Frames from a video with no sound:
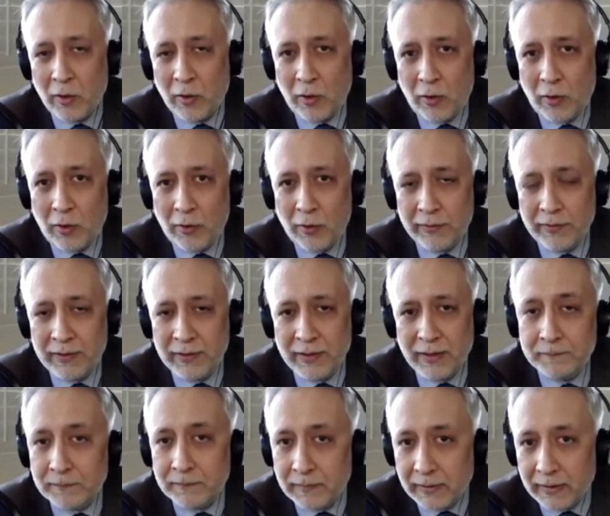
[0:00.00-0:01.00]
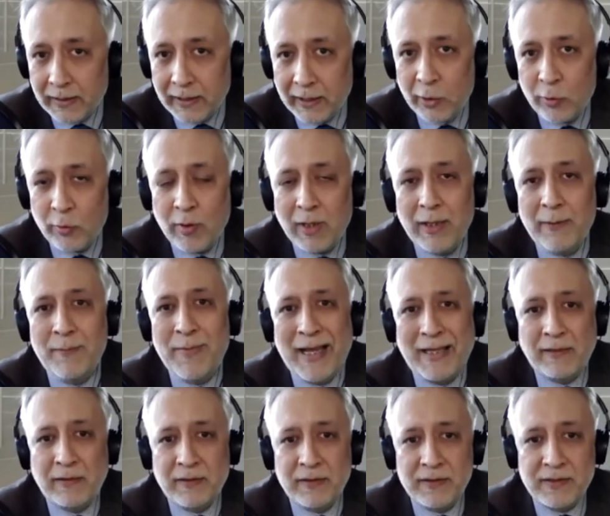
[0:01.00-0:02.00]
on AEoI
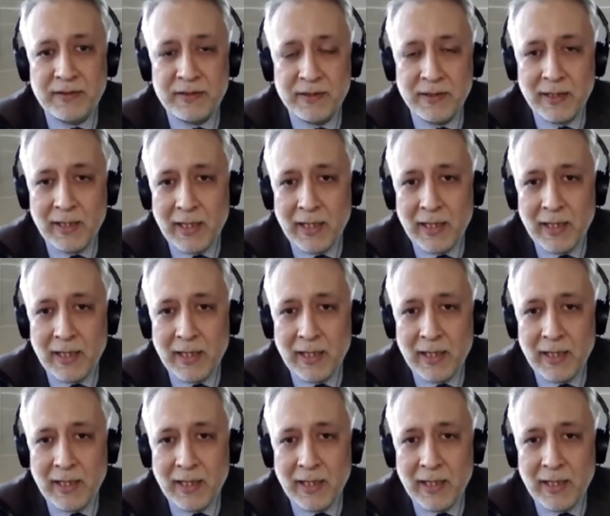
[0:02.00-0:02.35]
matters.